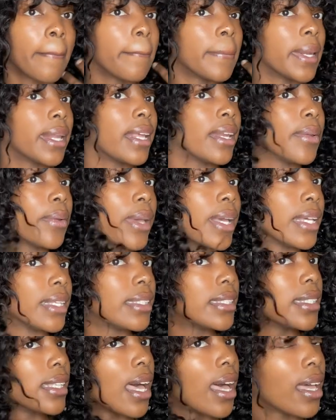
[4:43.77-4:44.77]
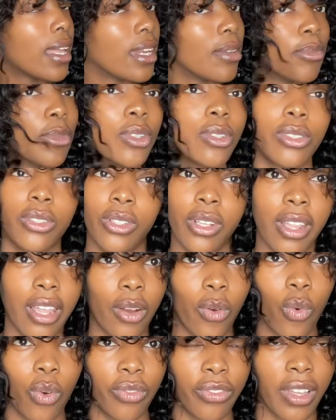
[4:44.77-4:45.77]
But anyways, let me go do
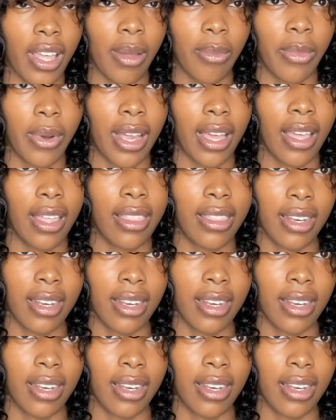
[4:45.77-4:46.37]
that off camera,